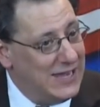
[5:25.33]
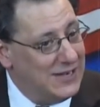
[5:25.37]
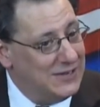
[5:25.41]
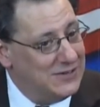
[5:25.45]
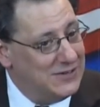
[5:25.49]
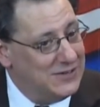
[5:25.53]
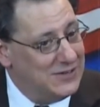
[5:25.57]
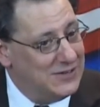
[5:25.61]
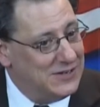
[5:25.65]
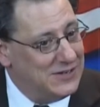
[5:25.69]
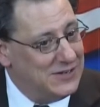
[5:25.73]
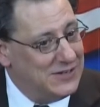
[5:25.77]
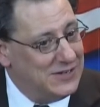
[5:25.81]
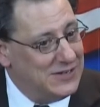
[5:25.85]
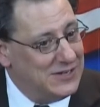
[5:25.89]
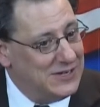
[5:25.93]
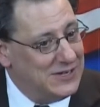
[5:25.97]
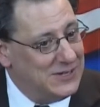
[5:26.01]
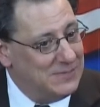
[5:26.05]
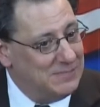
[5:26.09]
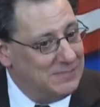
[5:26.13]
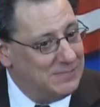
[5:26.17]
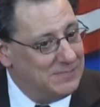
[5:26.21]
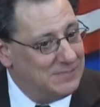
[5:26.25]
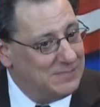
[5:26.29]
And
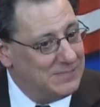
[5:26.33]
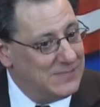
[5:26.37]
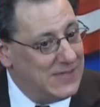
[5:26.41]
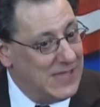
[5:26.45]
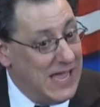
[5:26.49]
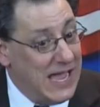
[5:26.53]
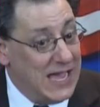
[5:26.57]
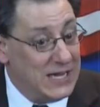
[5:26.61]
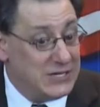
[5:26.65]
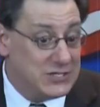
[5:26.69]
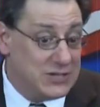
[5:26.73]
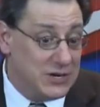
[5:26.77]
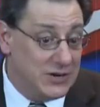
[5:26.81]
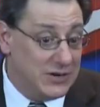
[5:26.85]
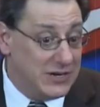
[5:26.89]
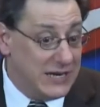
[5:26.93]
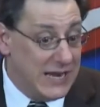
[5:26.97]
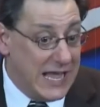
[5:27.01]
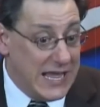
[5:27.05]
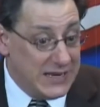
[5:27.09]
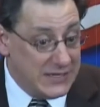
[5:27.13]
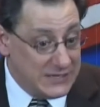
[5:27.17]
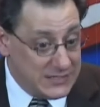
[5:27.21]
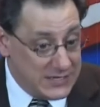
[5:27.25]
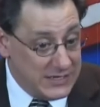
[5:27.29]

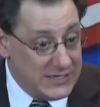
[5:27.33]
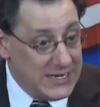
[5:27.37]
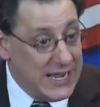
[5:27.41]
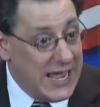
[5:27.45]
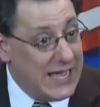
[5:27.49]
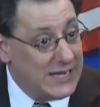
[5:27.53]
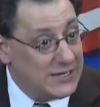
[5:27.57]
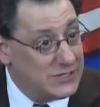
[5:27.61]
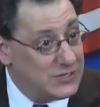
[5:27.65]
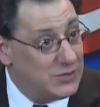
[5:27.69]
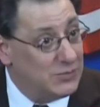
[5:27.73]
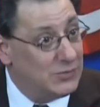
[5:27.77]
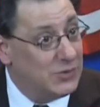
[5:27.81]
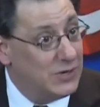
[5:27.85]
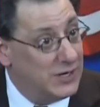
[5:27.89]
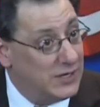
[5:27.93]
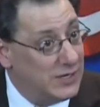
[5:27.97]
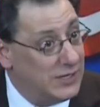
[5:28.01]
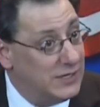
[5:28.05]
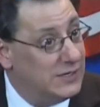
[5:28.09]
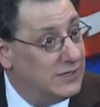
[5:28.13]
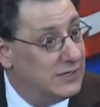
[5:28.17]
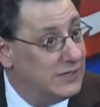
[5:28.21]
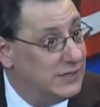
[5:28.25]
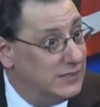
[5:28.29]
I started out as a
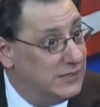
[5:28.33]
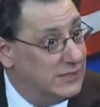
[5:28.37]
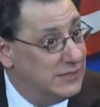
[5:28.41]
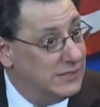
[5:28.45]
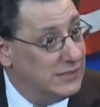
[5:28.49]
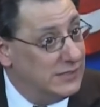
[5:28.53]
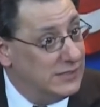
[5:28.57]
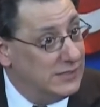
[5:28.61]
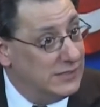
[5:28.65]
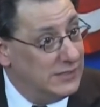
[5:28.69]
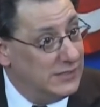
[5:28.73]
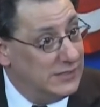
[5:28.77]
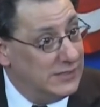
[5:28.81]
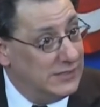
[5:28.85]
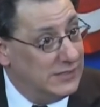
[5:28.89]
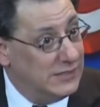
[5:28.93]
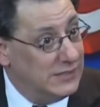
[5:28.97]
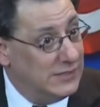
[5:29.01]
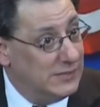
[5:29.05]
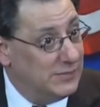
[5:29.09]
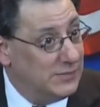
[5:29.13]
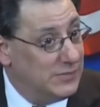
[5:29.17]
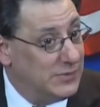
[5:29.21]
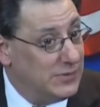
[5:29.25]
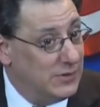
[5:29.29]
dancer, really,
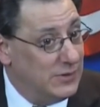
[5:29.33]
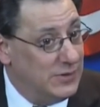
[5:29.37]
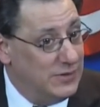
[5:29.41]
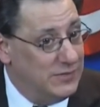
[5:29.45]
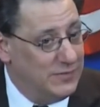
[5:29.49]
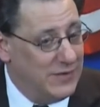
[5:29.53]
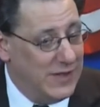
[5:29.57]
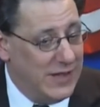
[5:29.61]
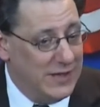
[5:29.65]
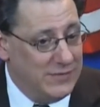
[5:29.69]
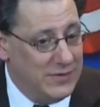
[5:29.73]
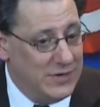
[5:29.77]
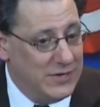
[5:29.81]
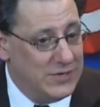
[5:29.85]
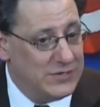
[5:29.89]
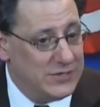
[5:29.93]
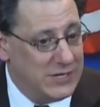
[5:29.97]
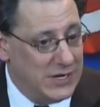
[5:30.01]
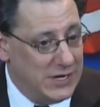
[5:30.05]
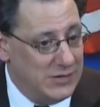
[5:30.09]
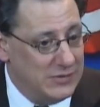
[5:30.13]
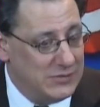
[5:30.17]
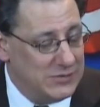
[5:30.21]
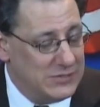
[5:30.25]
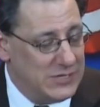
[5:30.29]

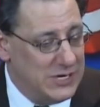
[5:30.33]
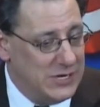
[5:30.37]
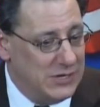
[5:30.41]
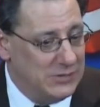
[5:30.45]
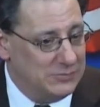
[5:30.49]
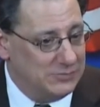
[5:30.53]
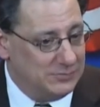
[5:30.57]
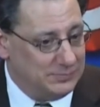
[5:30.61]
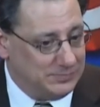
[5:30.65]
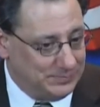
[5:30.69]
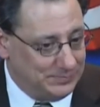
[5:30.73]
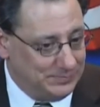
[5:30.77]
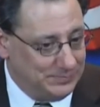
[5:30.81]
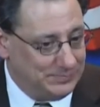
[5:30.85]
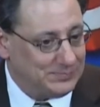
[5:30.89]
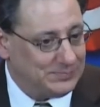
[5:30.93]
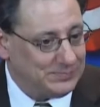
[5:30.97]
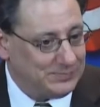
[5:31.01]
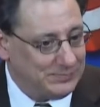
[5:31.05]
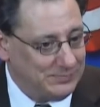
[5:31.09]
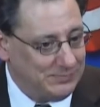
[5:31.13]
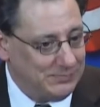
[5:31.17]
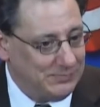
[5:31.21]
35 years ago. So